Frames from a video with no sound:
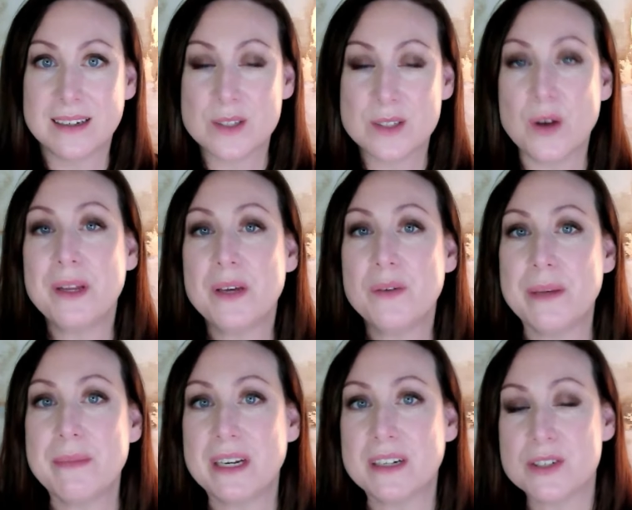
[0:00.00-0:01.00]
So many
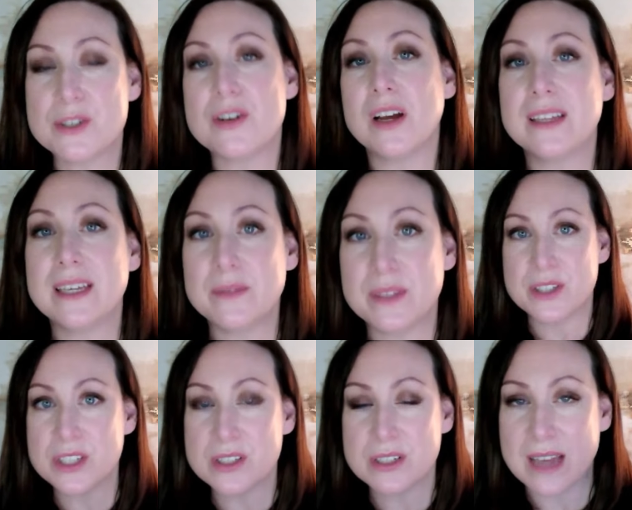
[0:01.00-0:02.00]
women are struggling
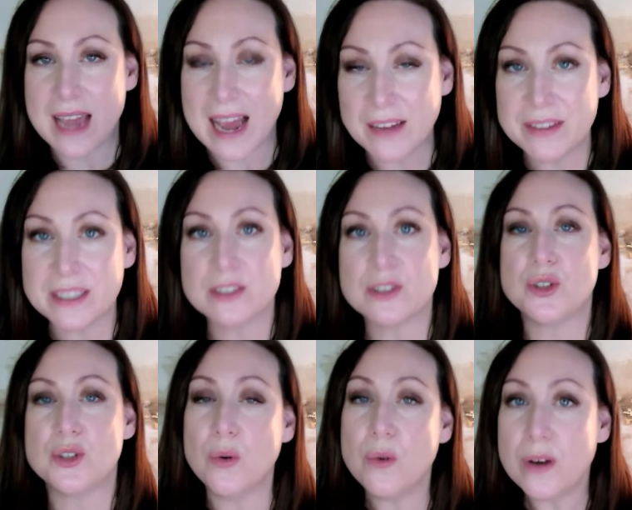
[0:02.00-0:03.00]
just having
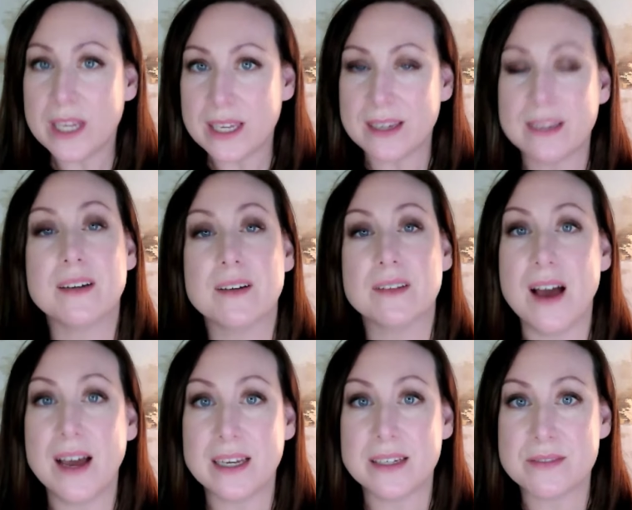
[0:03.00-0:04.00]
joy in their
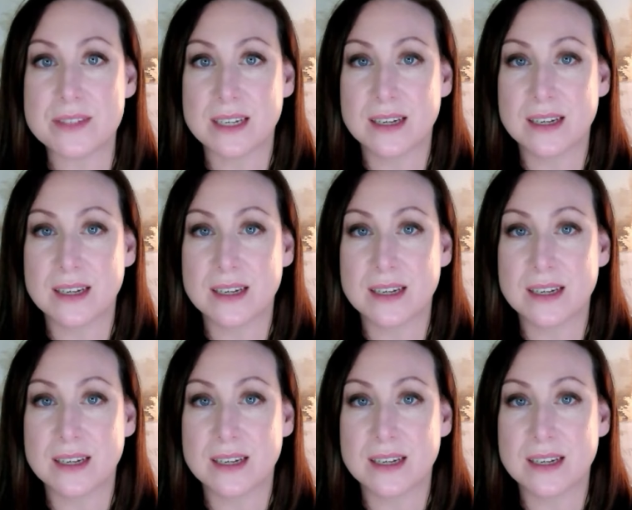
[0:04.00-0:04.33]
lives